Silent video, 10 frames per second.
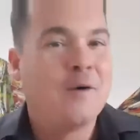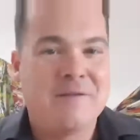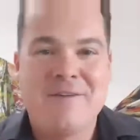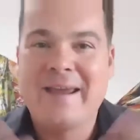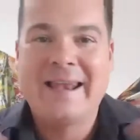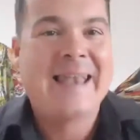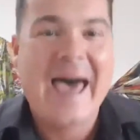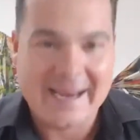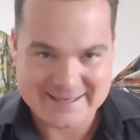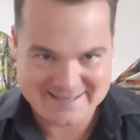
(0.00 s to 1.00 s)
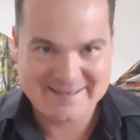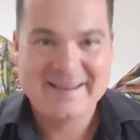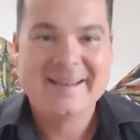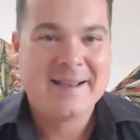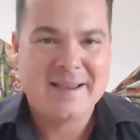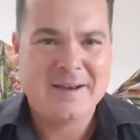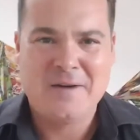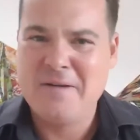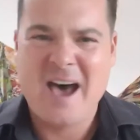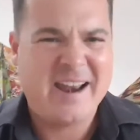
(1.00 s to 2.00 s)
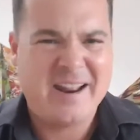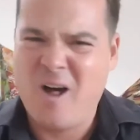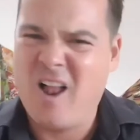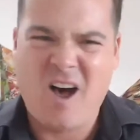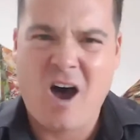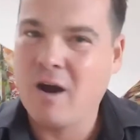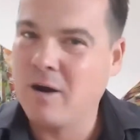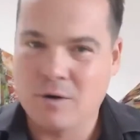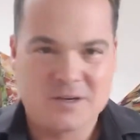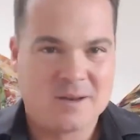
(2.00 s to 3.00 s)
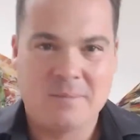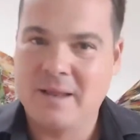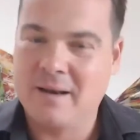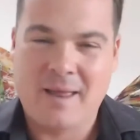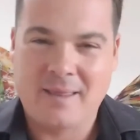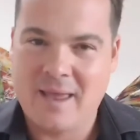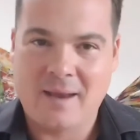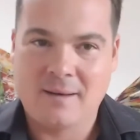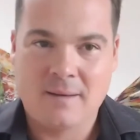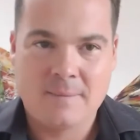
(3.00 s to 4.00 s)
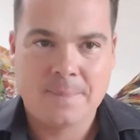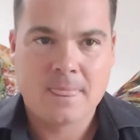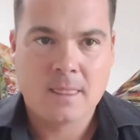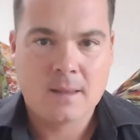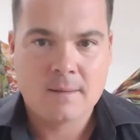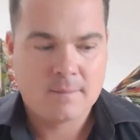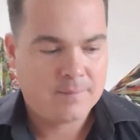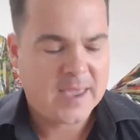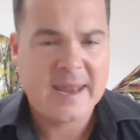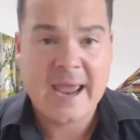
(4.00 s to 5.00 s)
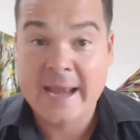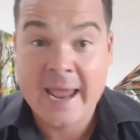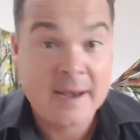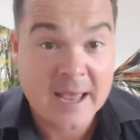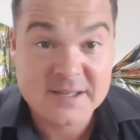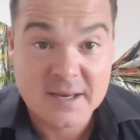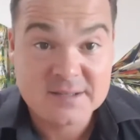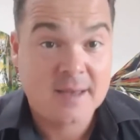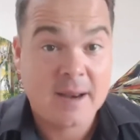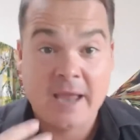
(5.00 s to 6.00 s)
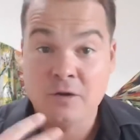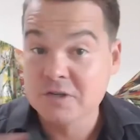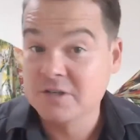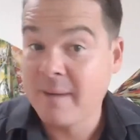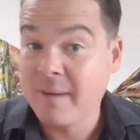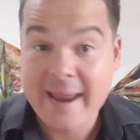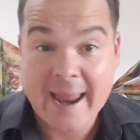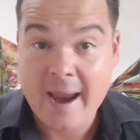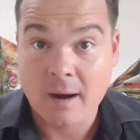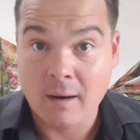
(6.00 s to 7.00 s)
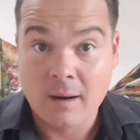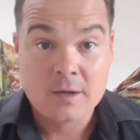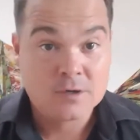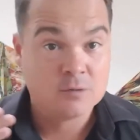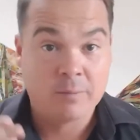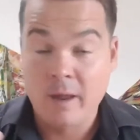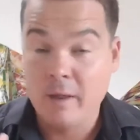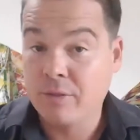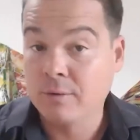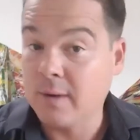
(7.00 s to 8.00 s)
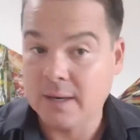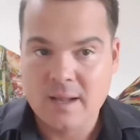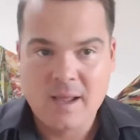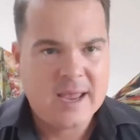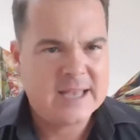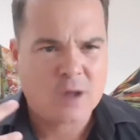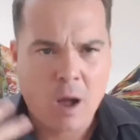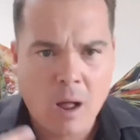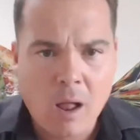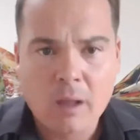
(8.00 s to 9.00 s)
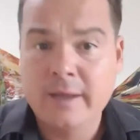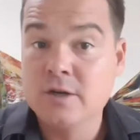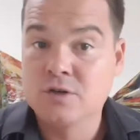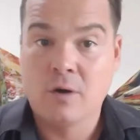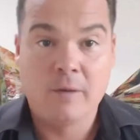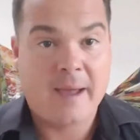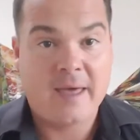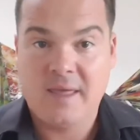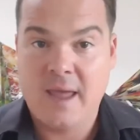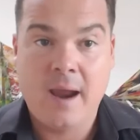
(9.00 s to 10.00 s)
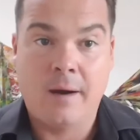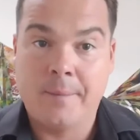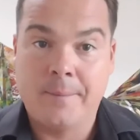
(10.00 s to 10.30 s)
very light, you know, not at all hard or something like that. And as I said, I use my air to blow through it. It's all controlled by the air.